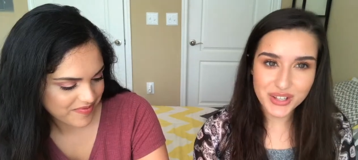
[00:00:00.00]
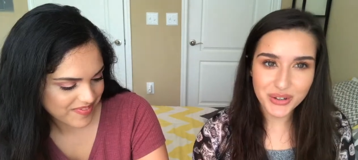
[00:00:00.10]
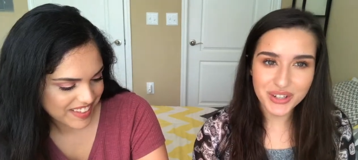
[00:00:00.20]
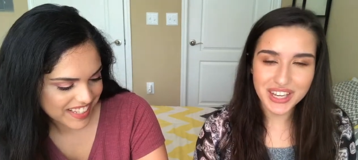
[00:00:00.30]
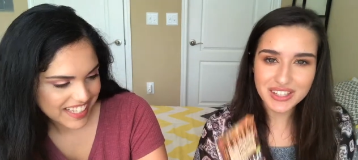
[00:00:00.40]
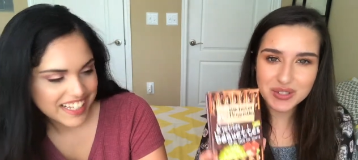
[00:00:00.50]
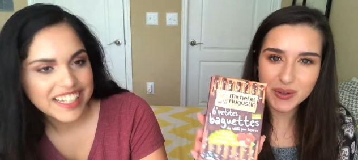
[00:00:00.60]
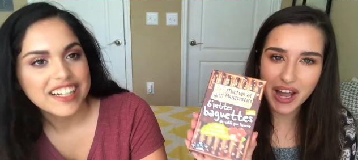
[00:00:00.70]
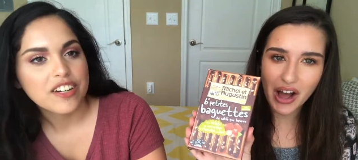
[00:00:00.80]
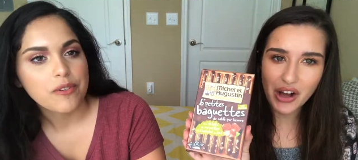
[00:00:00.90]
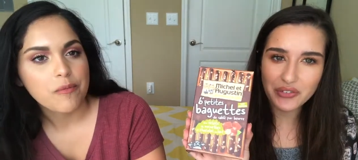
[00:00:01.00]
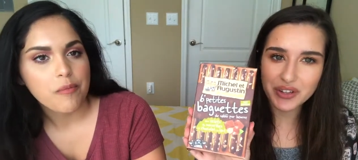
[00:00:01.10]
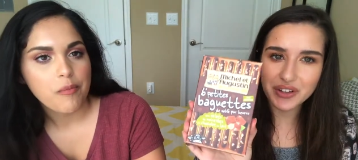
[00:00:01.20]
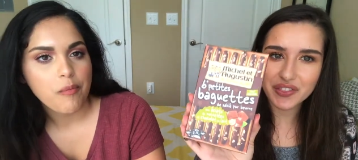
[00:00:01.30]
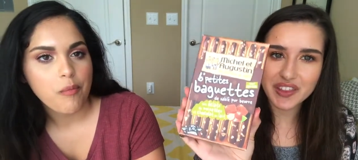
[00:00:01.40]
Speaker 1: so next we have
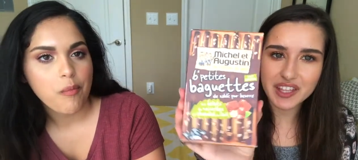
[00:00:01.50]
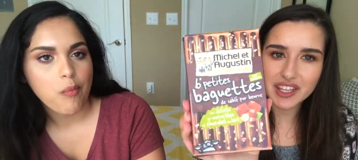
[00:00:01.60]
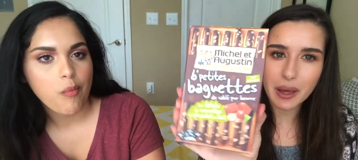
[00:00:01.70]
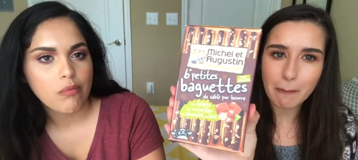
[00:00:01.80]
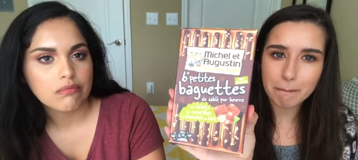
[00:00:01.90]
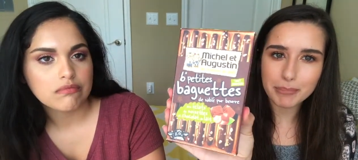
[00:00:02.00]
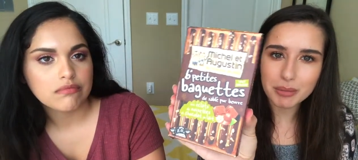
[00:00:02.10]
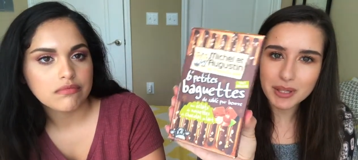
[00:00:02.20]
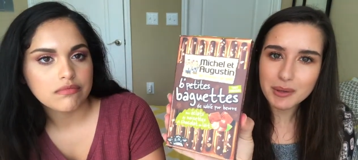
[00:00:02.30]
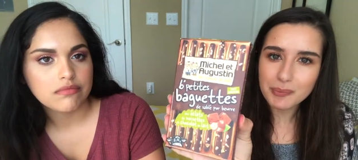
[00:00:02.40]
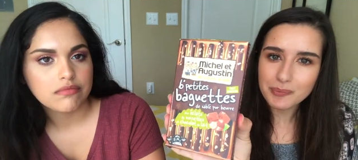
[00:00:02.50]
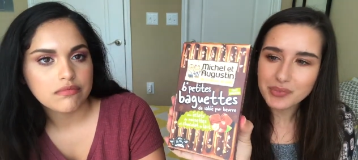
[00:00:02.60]
the BB